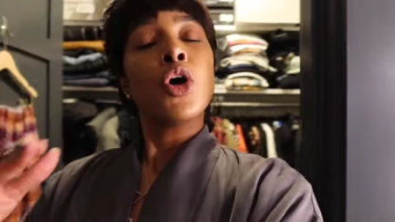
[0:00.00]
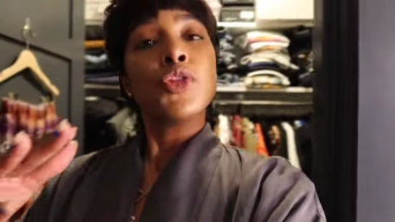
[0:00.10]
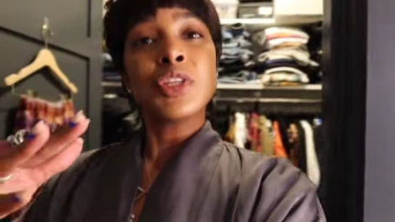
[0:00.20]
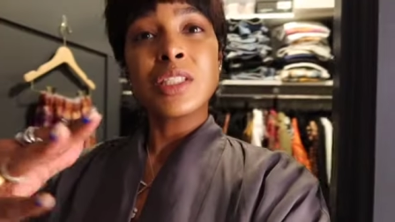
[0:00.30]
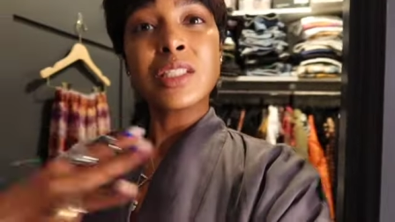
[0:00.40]

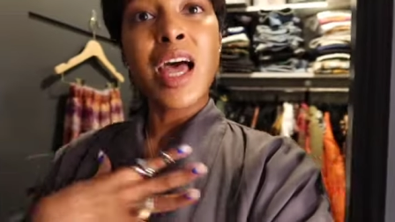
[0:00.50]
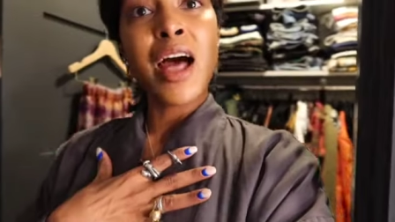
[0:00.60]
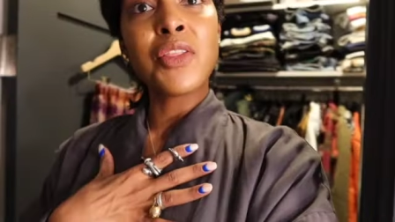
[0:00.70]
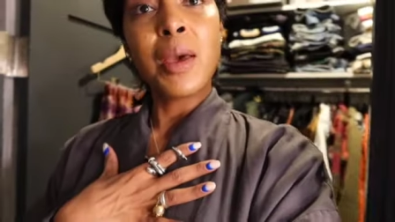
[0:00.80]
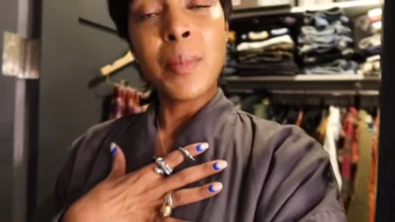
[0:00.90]
the
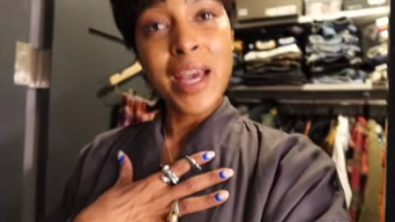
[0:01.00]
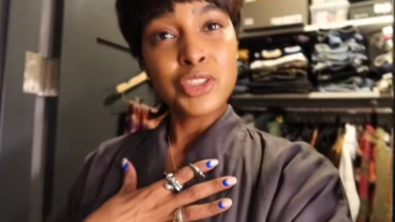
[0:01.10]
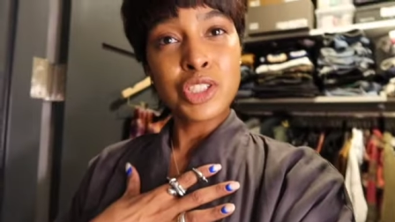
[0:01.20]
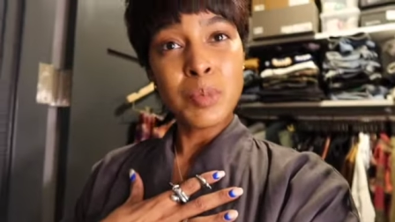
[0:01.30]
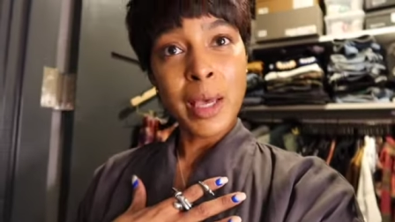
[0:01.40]
style that
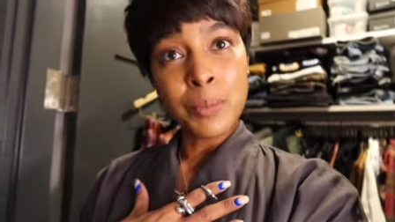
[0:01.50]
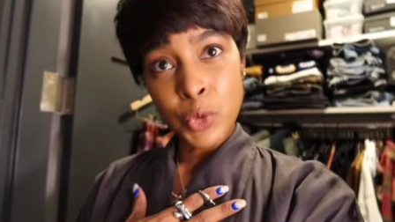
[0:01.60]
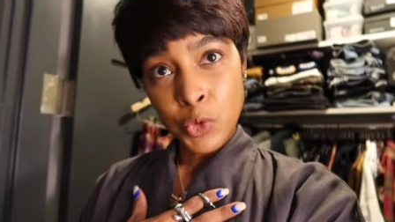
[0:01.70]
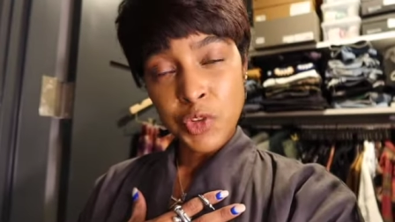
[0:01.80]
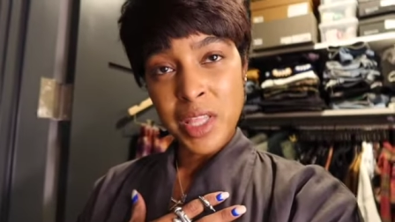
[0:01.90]
matches my
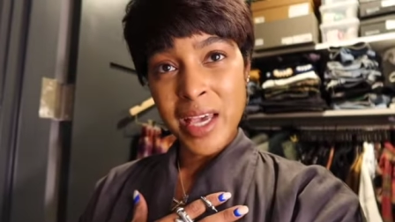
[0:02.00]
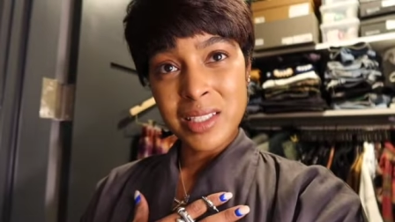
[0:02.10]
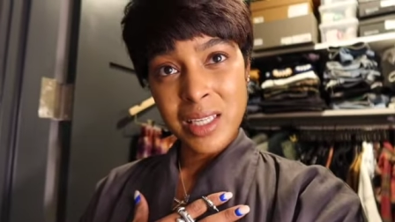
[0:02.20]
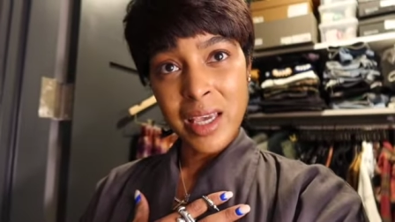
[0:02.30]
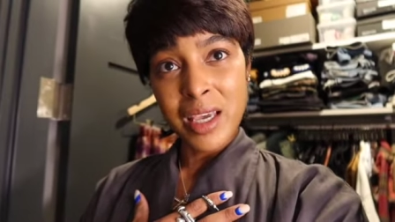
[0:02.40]
mood for
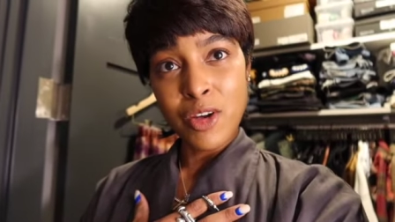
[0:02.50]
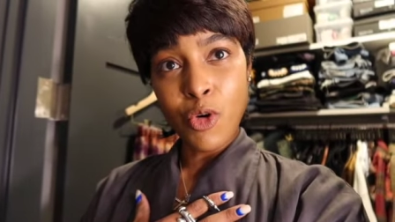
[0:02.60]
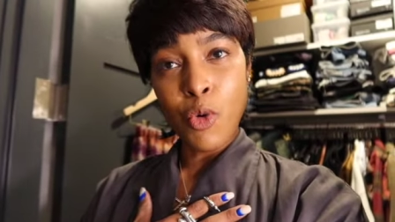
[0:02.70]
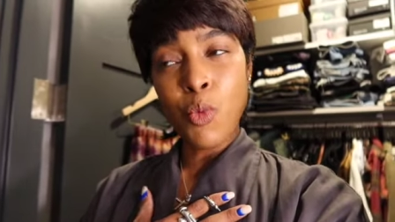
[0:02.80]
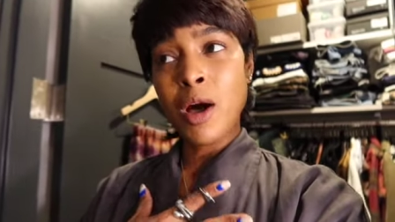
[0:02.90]
that day
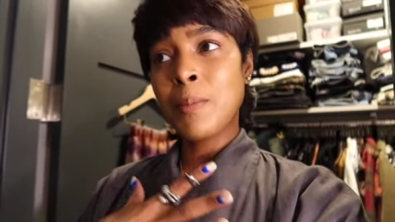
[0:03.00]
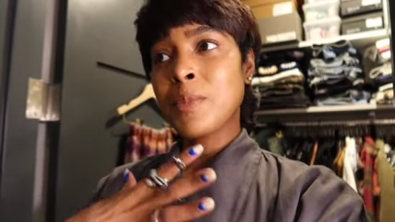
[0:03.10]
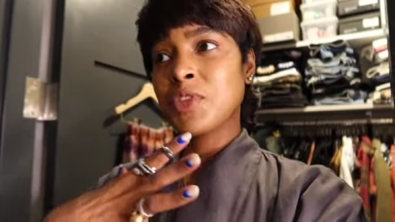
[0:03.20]
or what